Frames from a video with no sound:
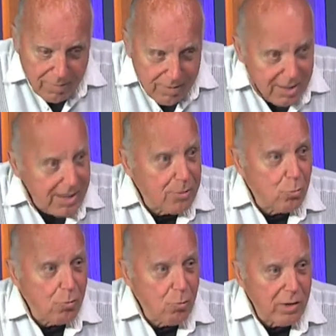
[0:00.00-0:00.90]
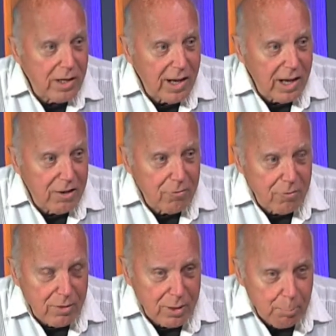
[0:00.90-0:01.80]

Then we have the